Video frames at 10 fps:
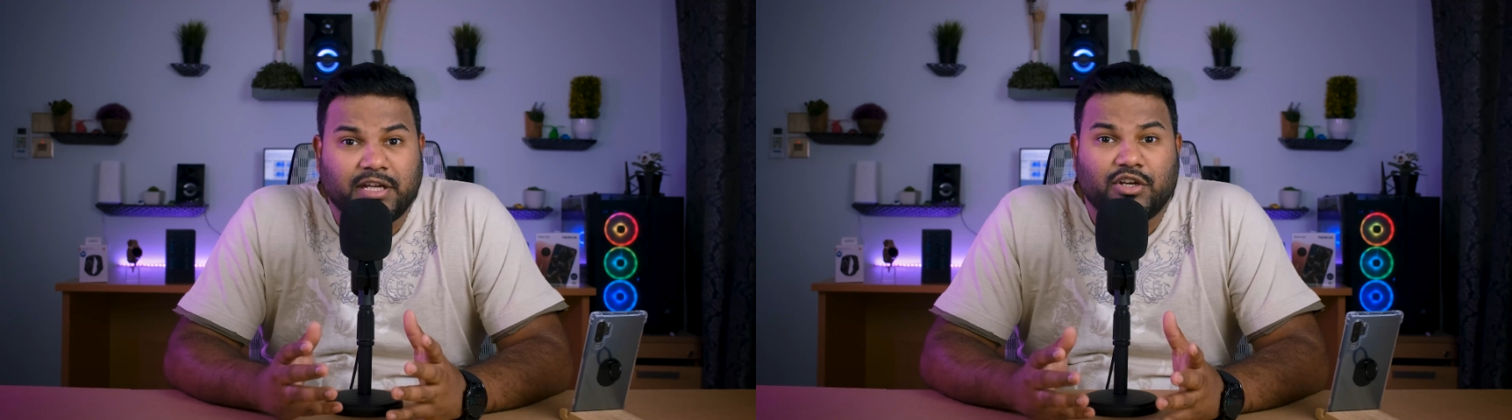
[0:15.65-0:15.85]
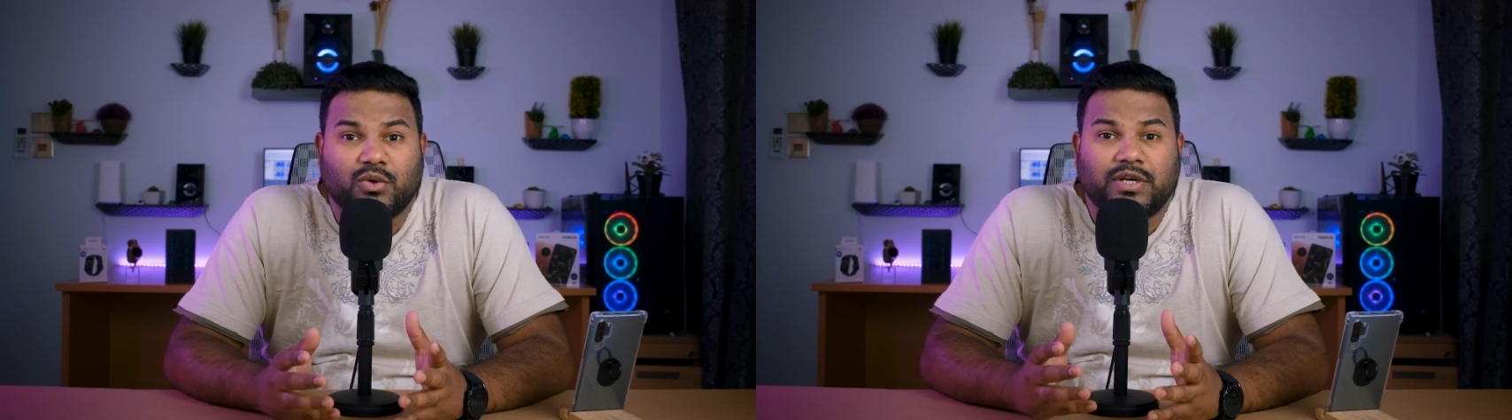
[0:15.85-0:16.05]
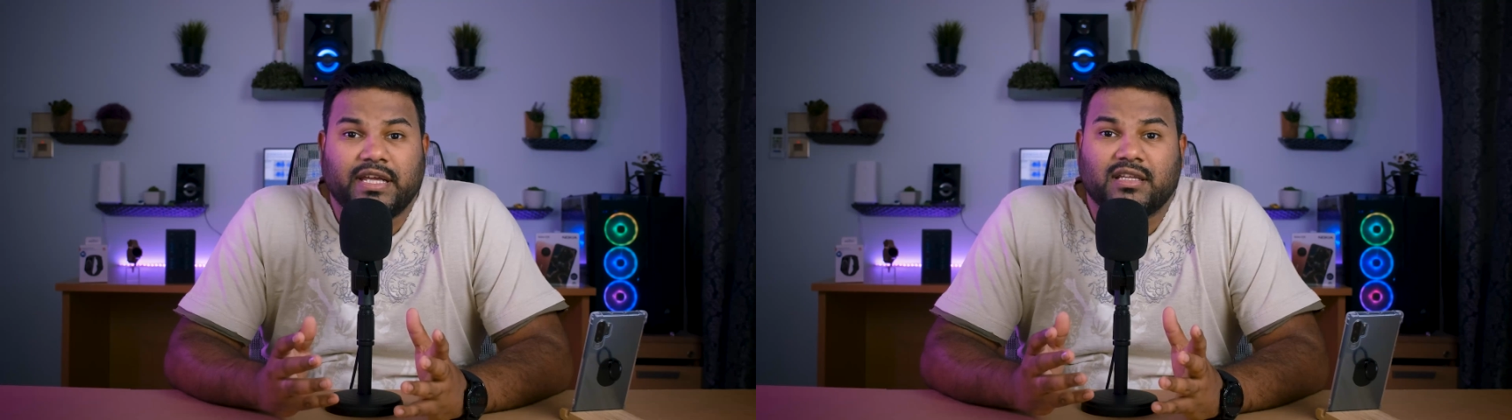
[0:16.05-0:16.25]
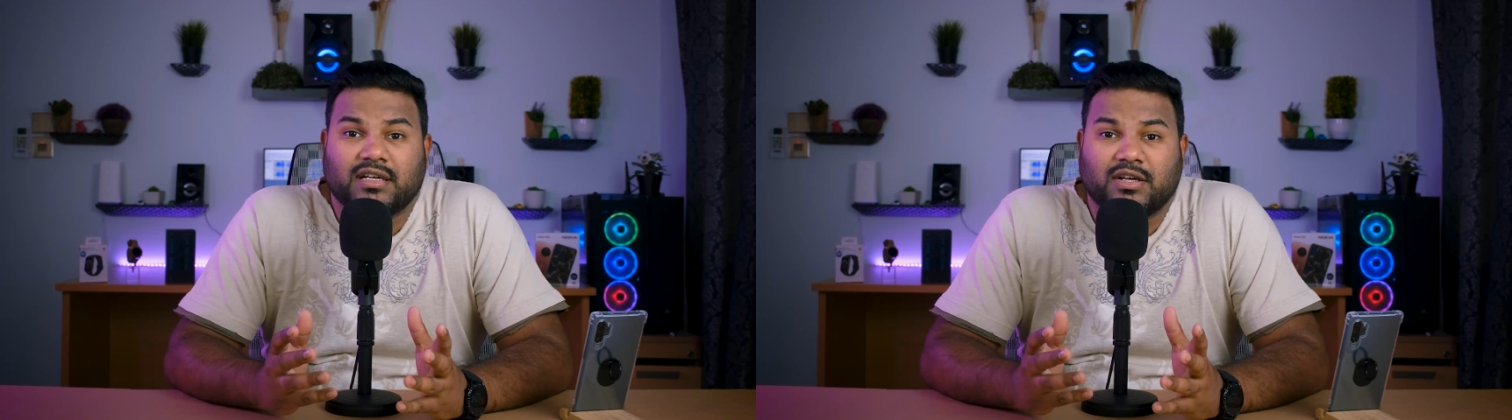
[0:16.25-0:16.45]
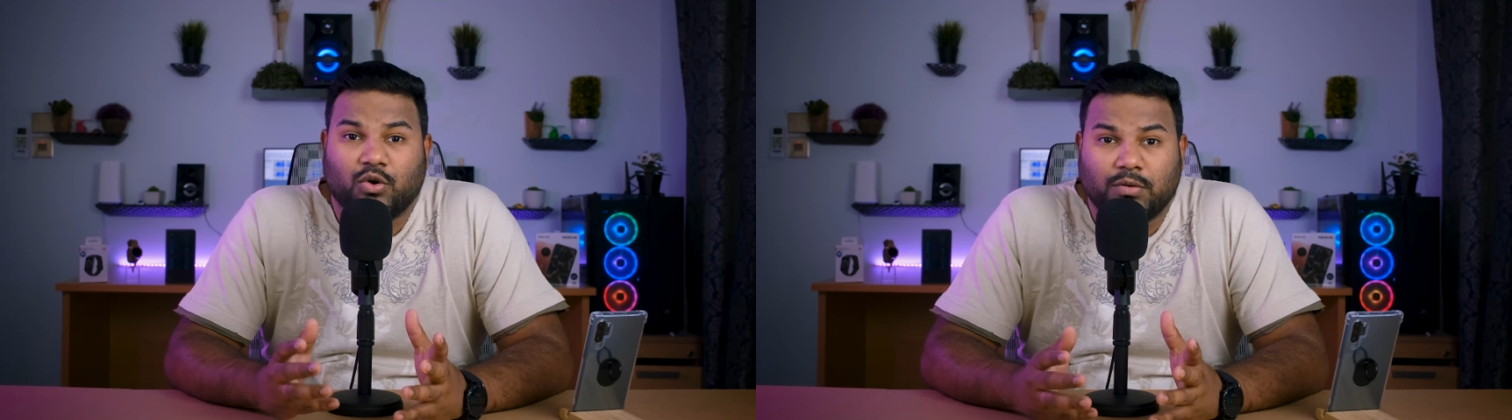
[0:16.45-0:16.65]
including
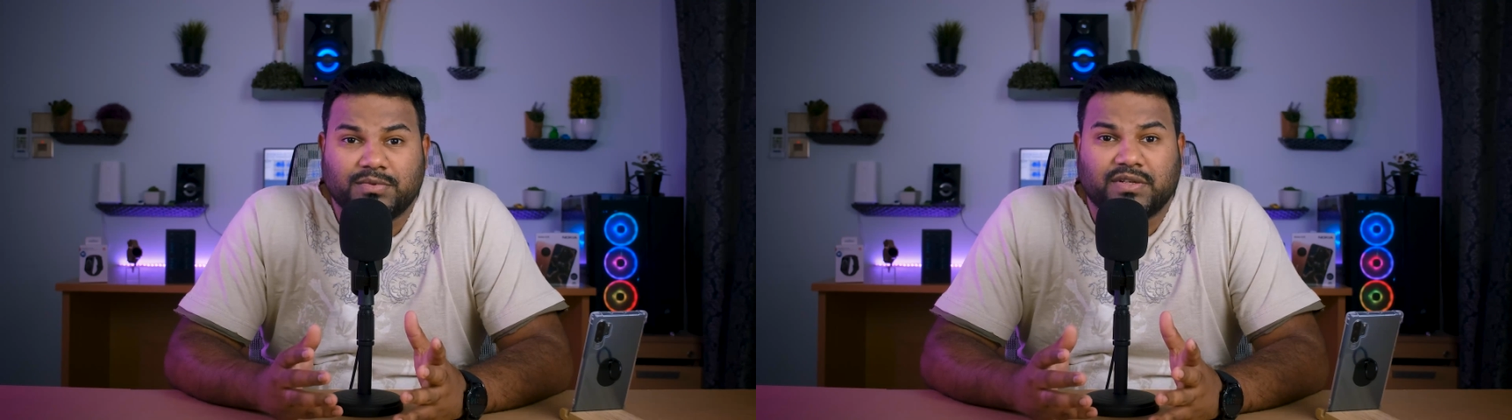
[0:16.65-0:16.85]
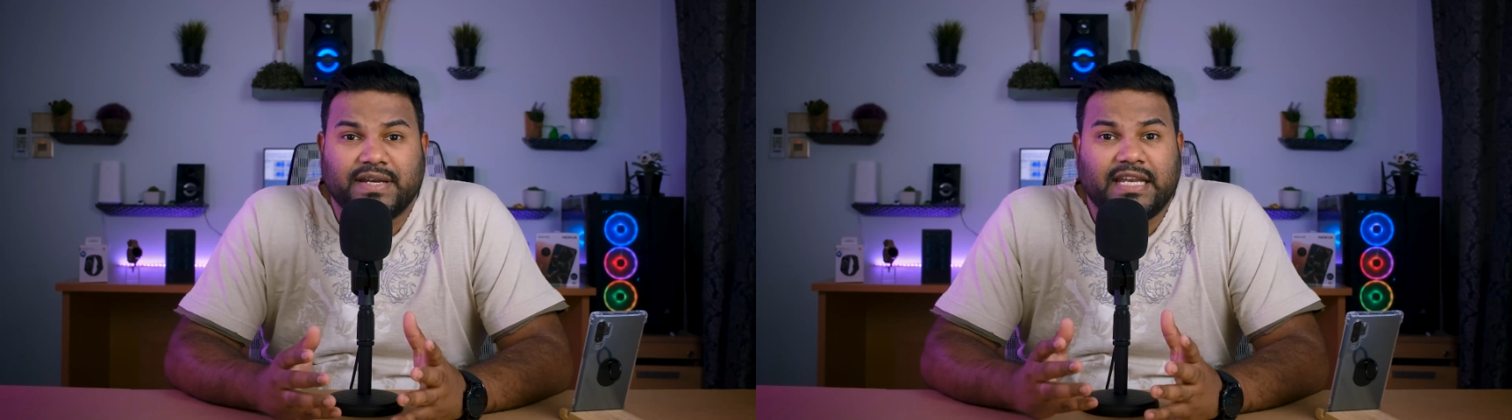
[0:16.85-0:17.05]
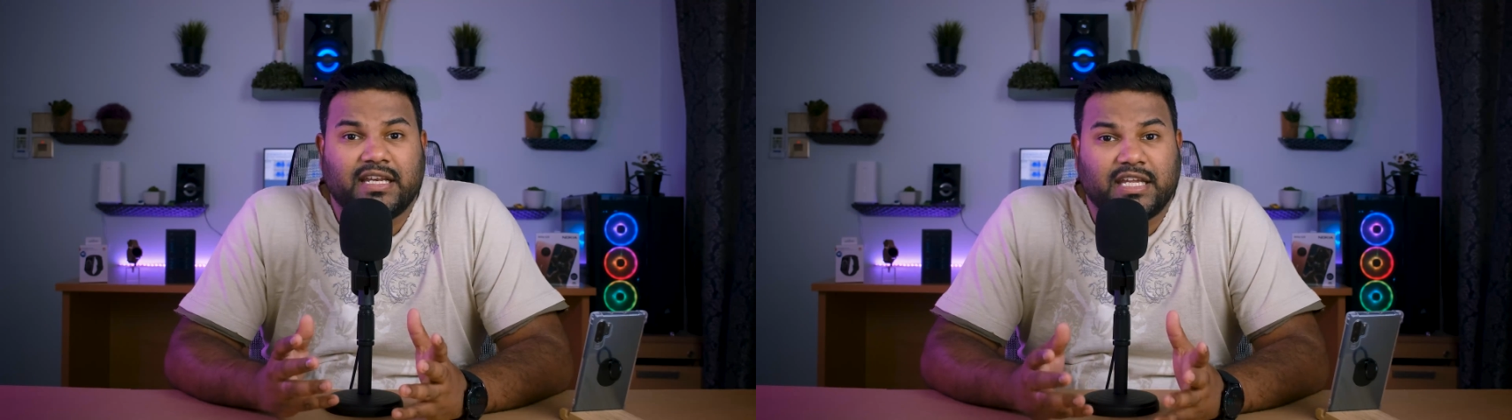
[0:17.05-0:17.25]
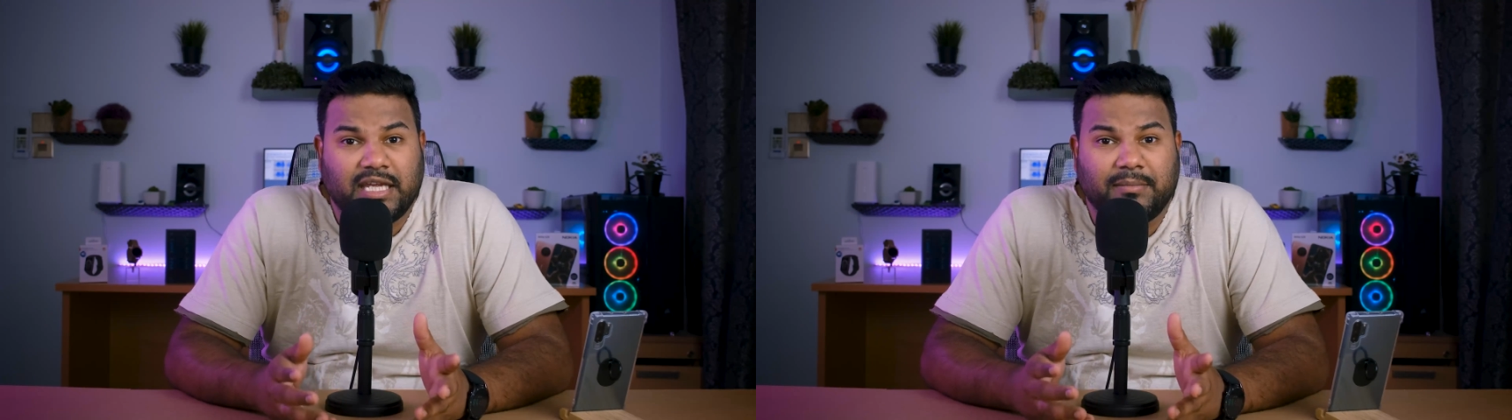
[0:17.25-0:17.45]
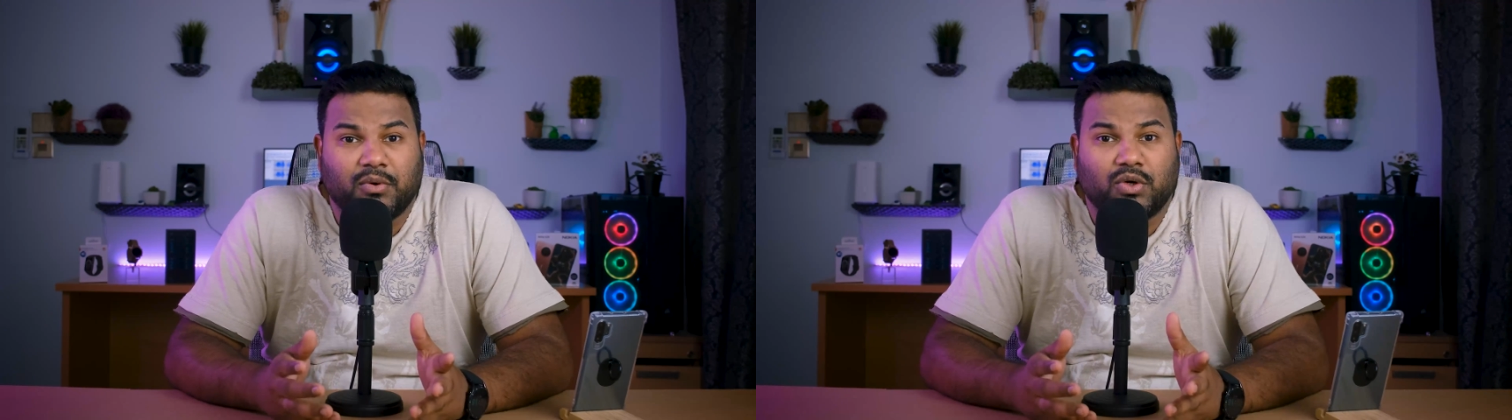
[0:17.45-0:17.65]
the home screen,
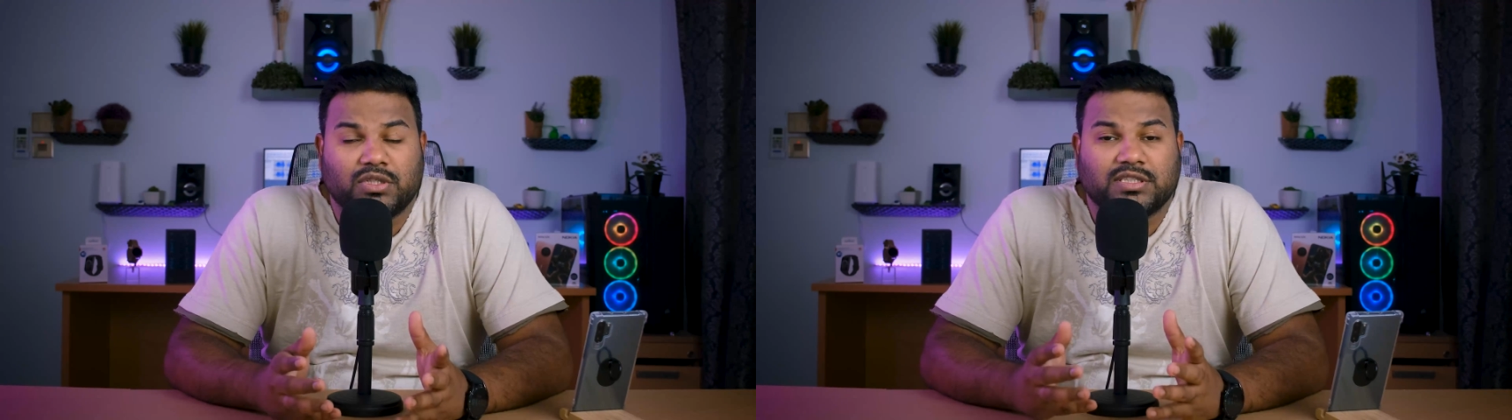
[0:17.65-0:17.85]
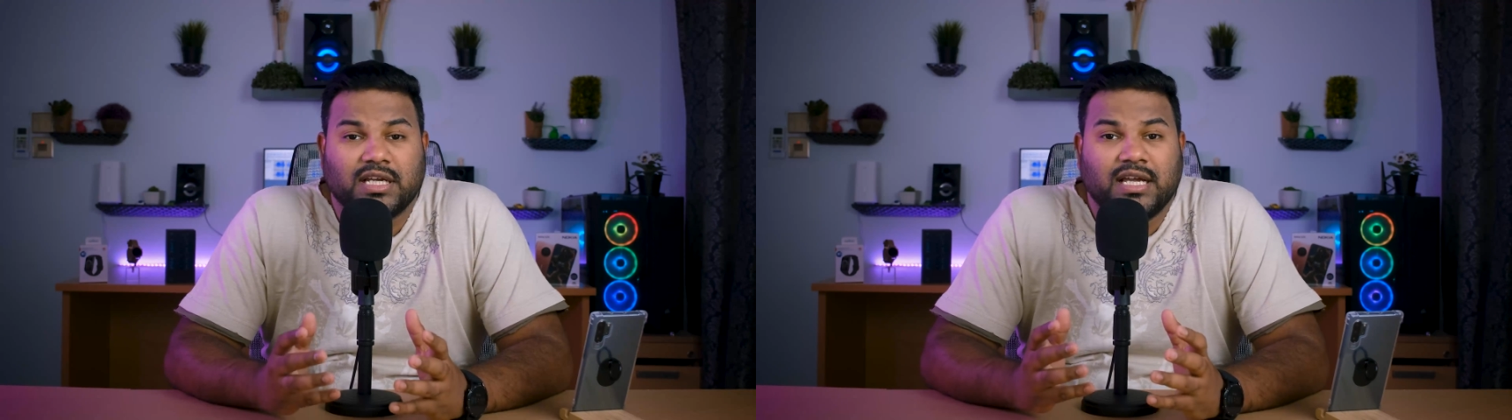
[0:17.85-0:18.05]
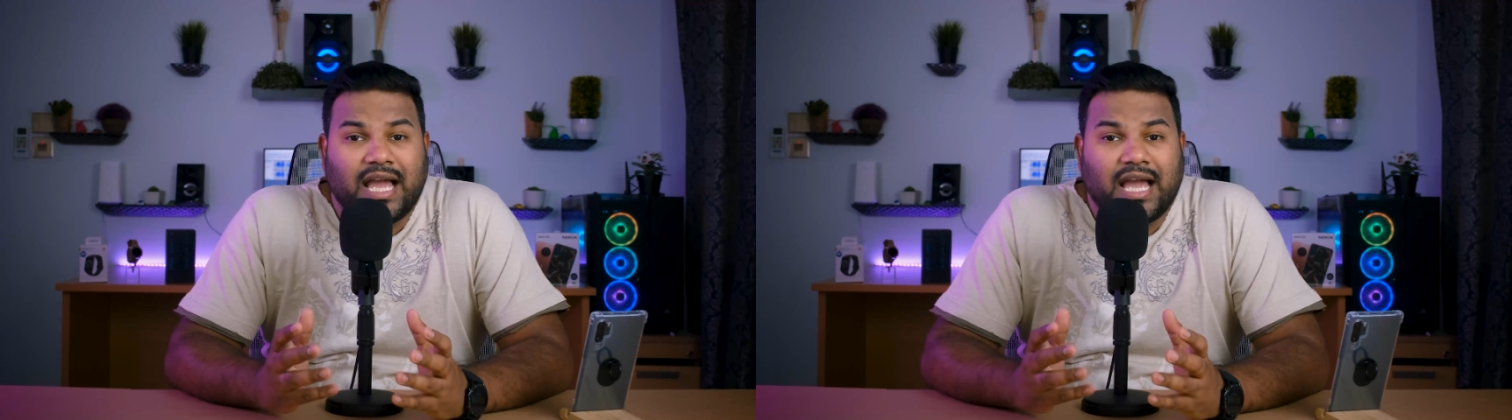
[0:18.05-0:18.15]
keyboards,